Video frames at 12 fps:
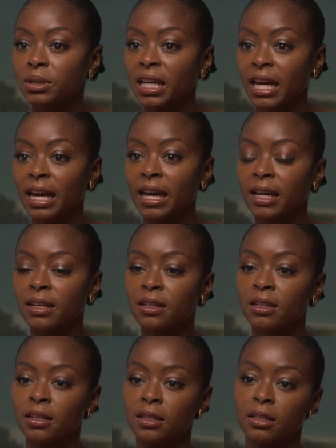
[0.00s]
can,
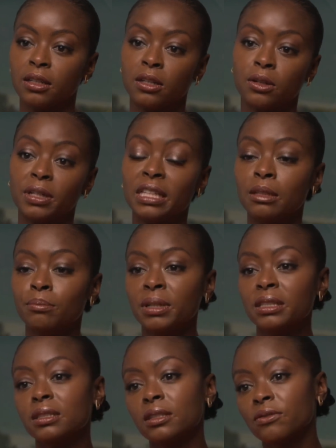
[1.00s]
you know, mm-hmm. in the
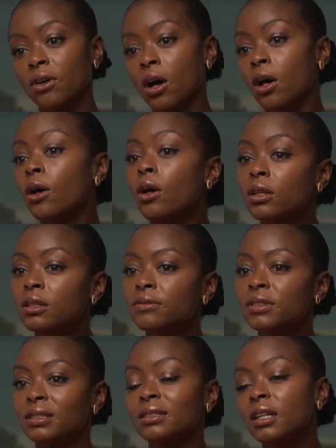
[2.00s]
midst of all of
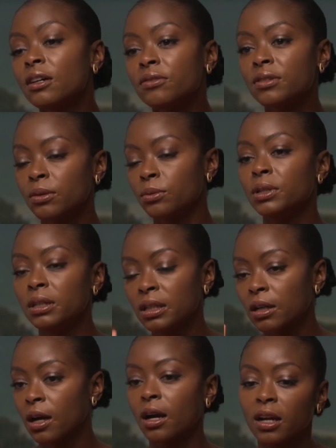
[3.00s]
the stuff that
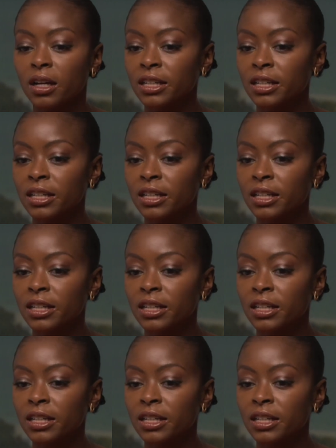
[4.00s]
we are